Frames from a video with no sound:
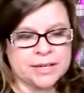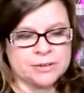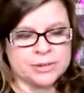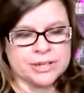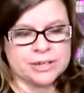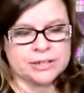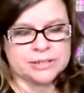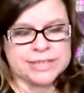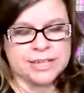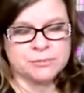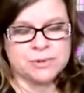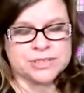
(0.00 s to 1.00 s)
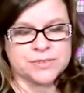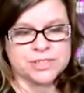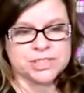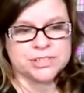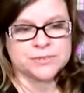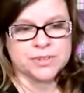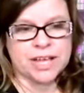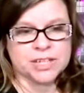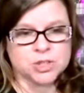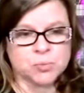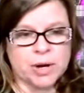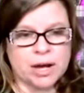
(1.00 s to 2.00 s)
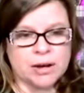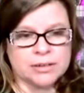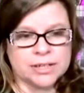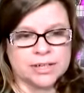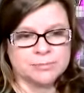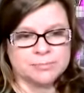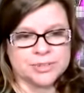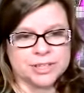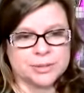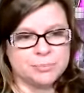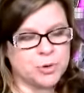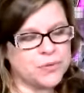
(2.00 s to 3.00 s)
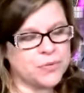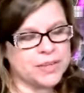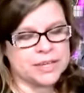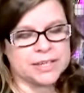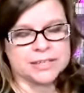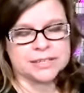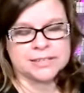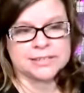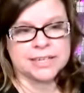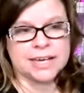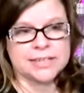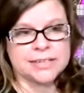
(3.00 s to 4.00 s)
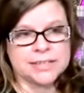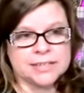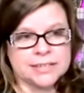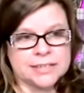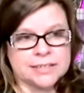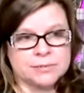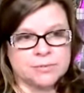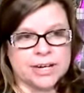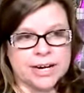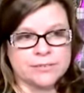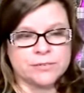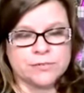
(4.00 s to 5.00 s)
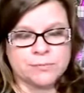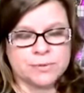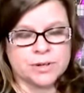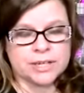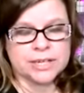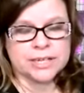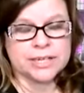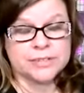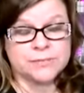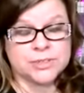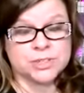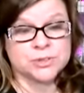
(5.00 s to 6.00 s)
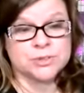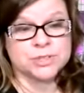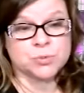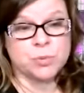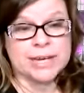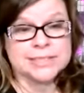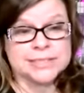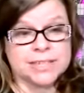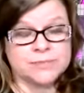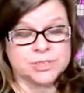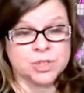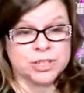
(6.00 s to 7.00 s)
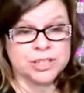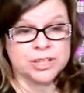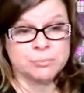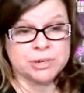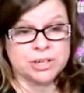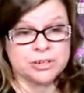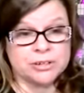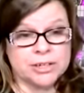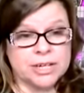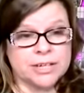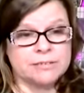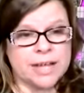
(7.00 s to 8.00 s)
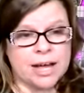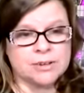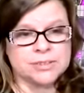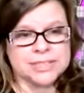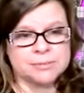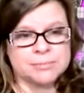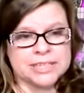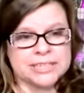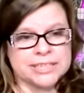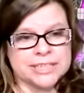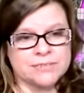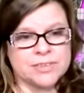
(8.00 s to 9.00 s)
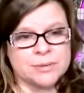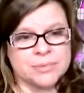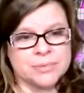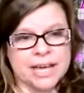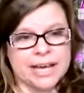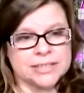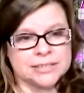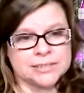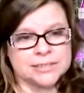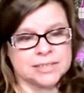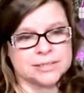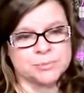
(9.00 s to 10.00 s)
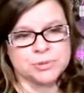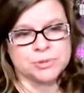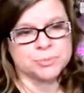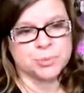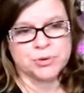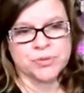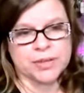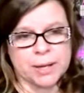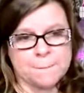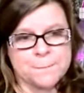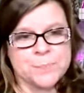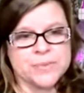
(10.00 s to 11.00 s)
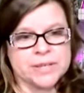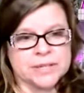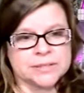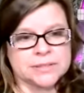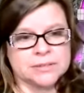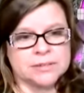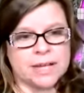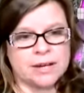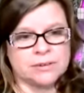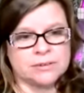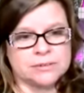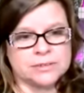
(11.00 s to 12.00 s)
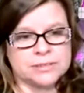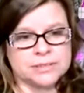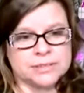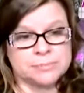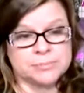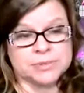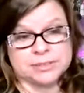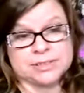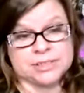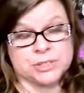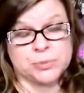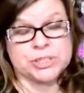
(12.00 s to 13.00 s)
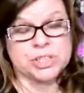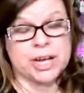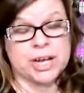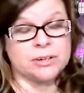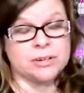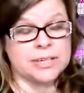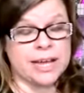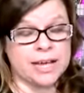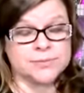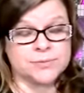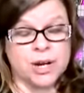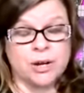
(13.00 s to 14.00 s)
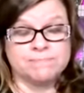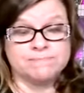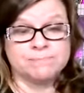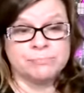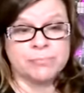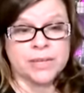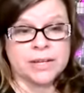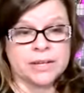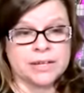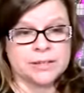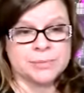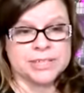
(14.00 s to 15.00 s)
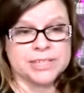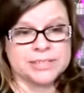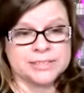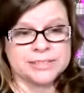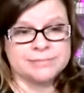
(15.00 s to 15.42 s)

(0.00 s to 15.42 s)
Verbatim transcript: we are taking reservations for that as well um, the important thing is that wherever uh, an individual is wise enough to look in the mirror and allow somebody to give them the guidance that's the most important thing is to allow them is to reach out and ask for help uh, because can I,